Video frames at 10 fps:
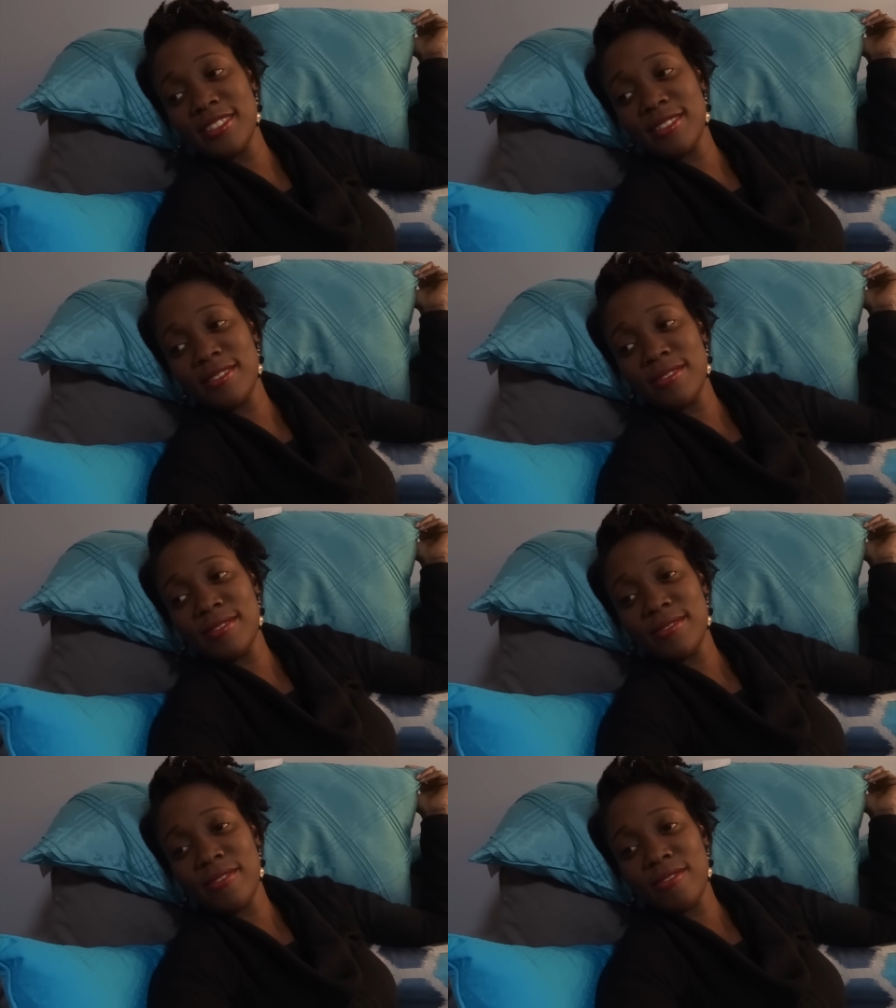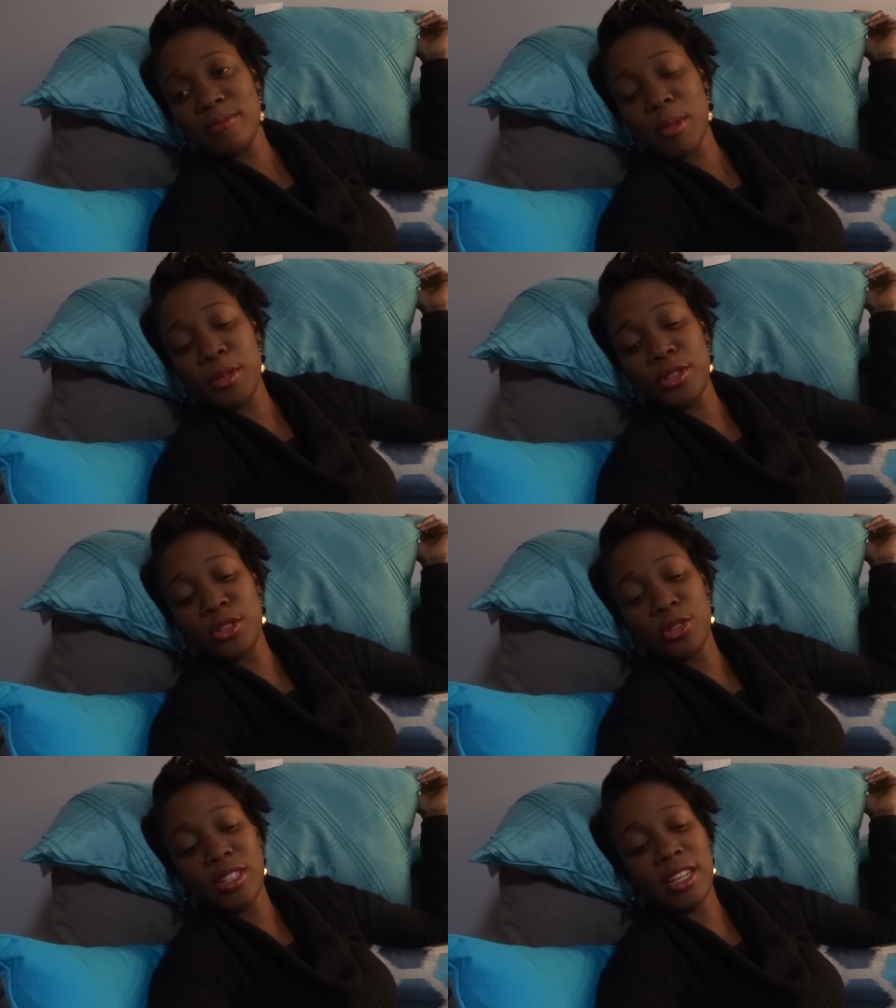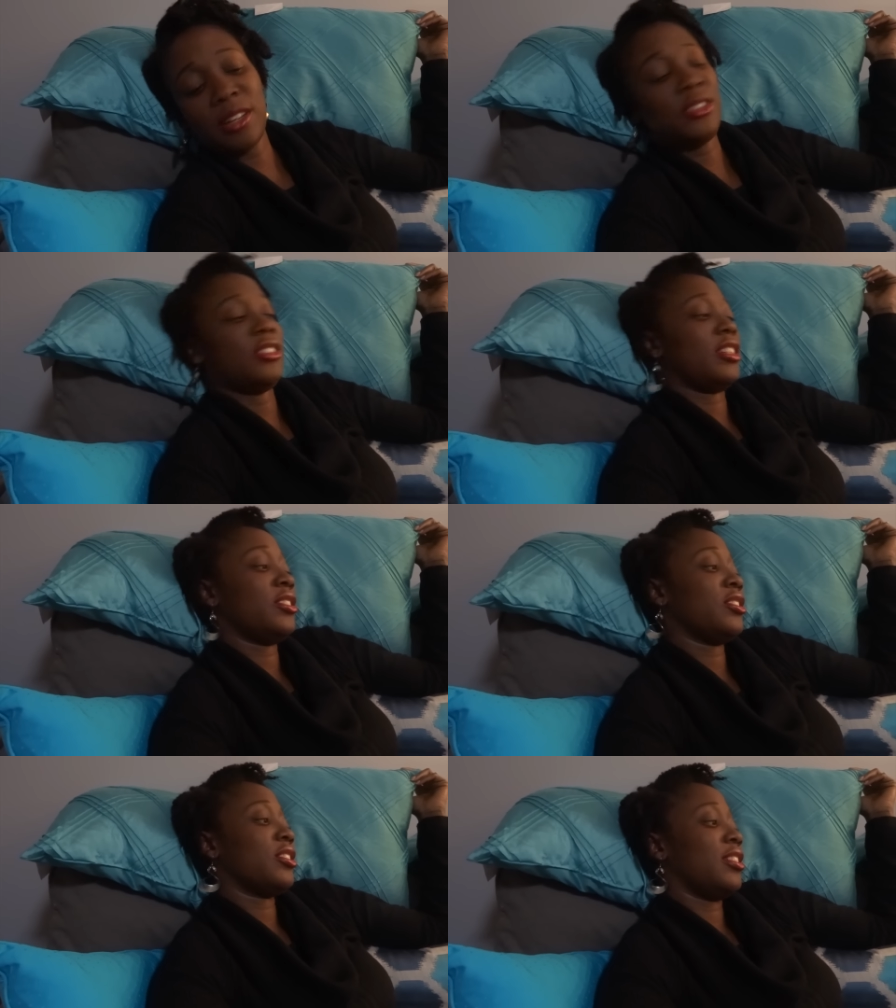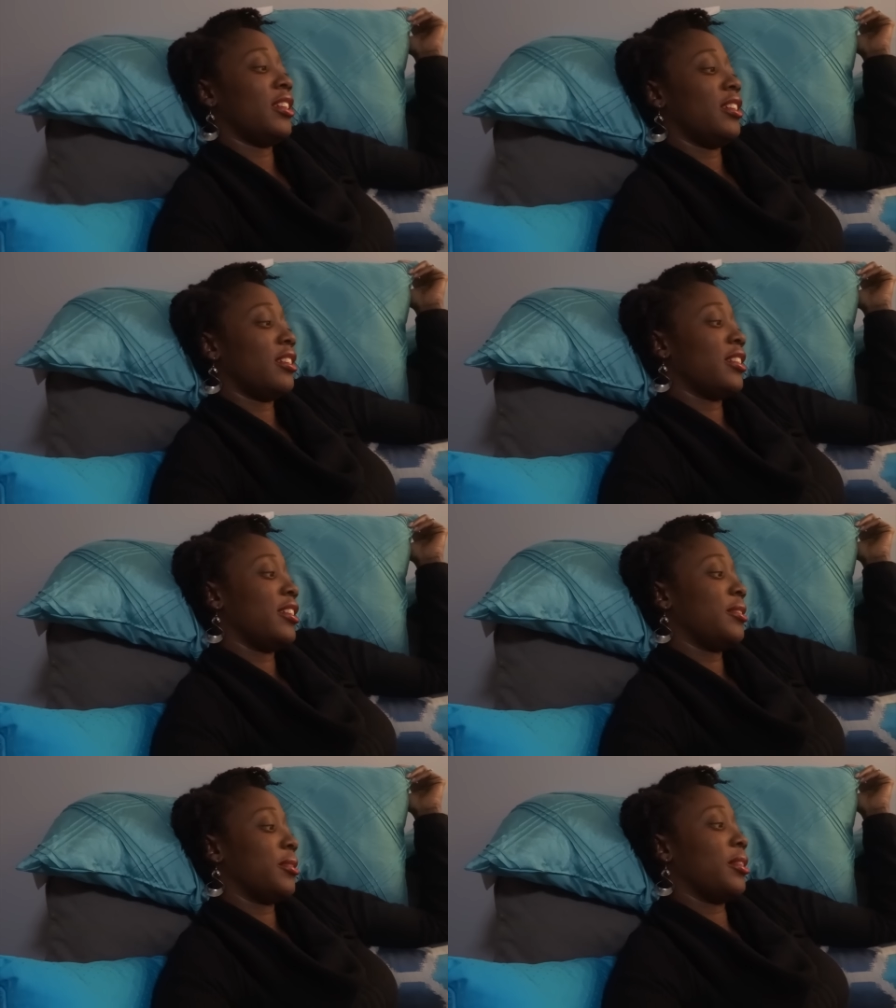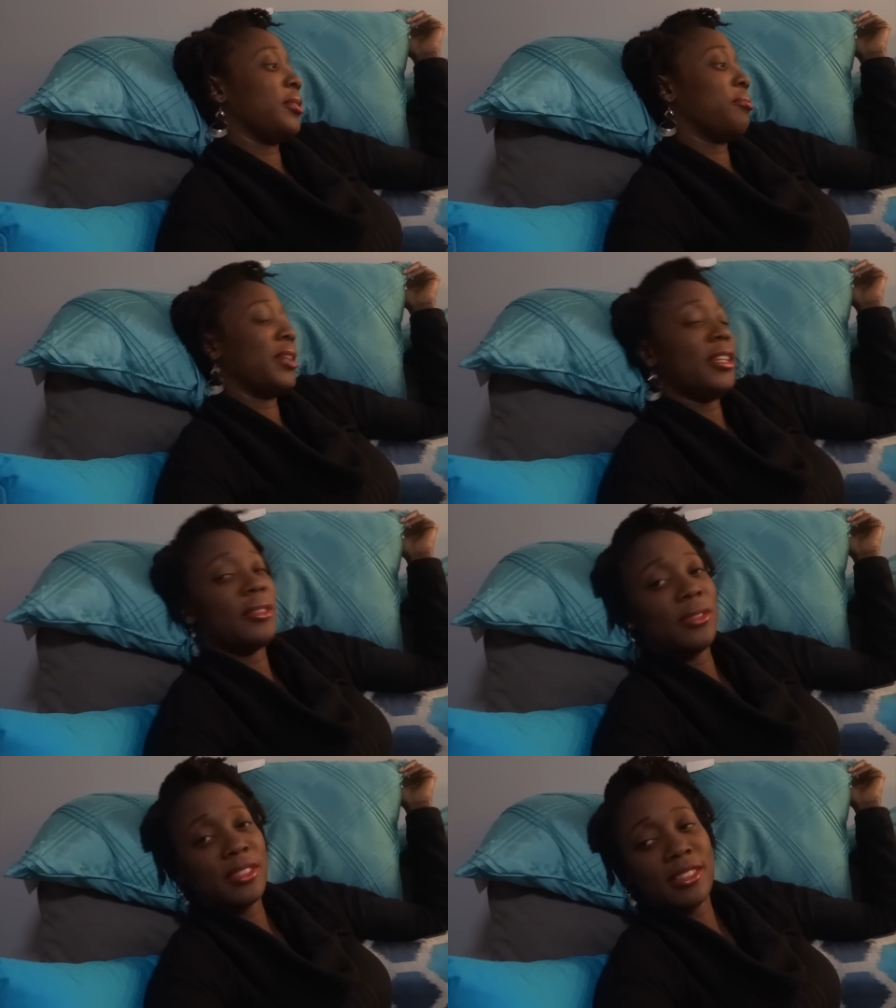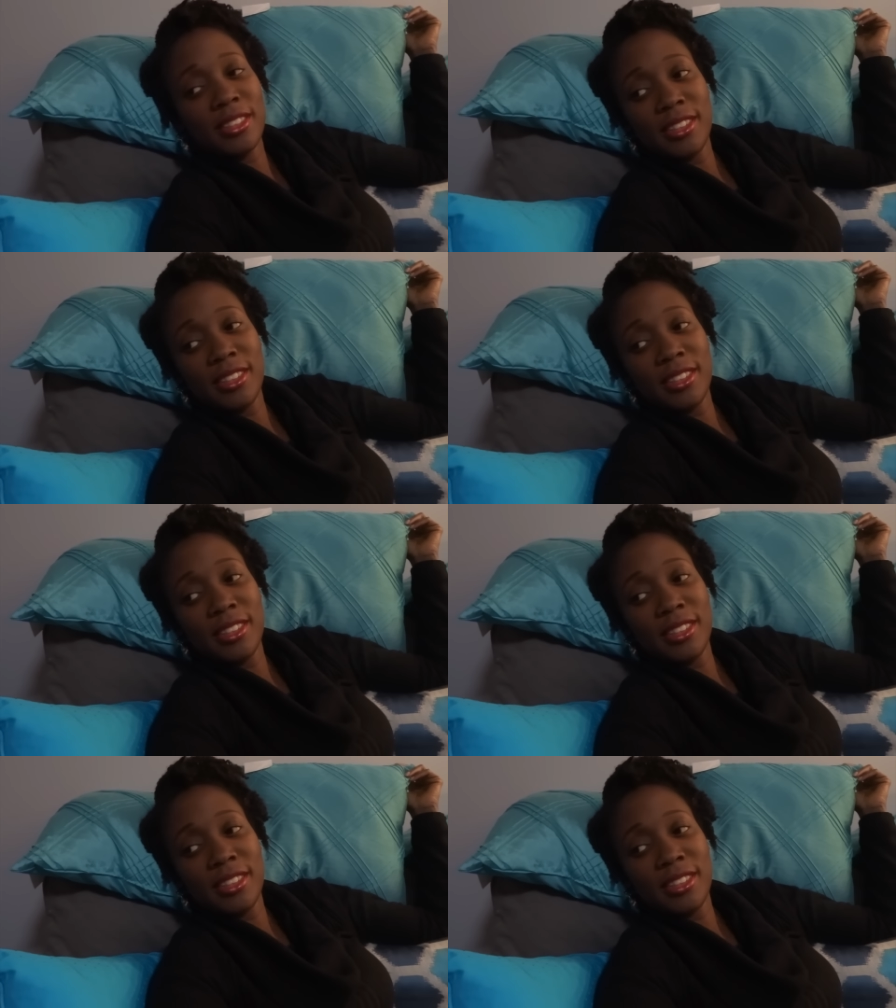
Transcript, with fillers: I see. We should trade couches. I should start laying out here with all the pillows.